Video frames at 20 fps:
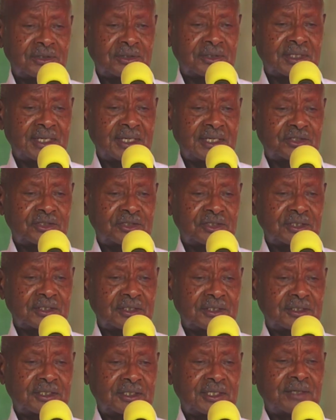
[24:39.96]
class
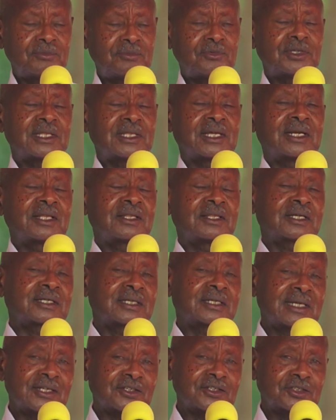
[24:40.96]
came with another
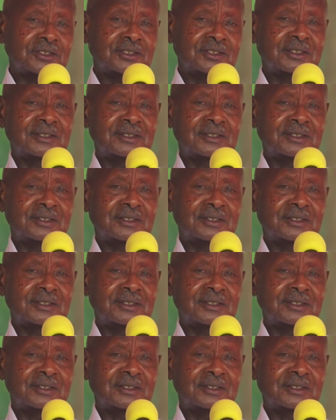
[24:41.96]
class